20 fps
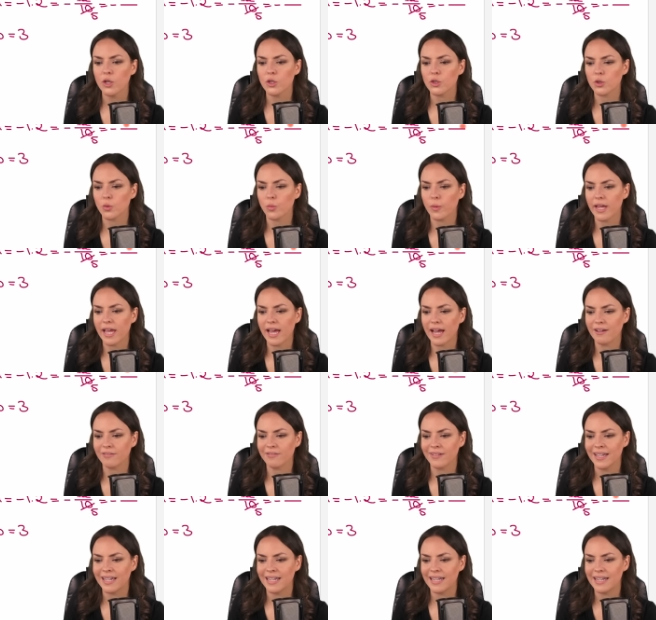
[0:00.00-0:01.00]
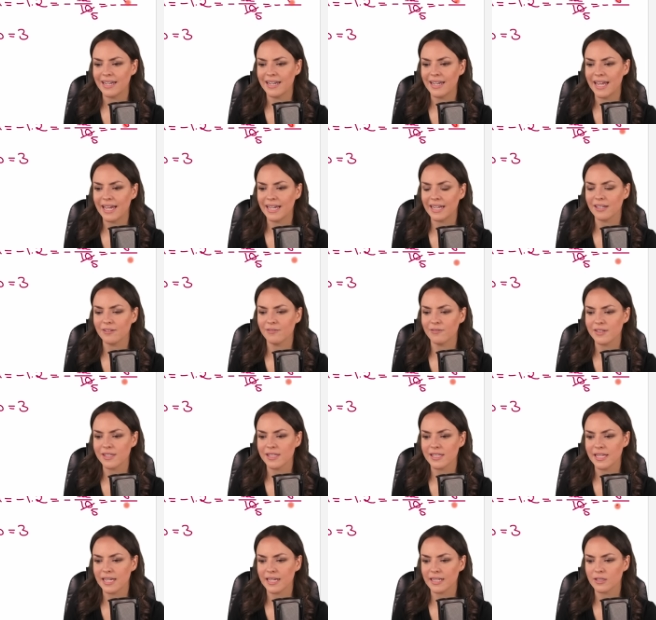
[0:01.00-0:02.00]
So we have negative
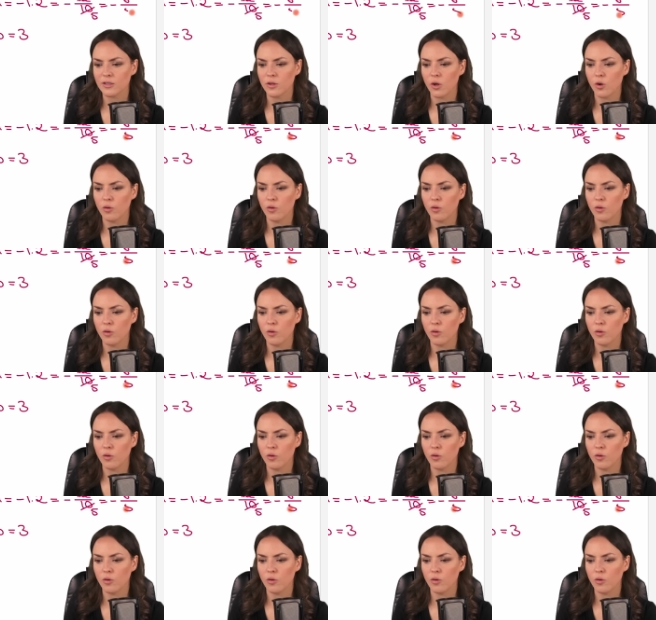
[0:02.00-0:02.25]
6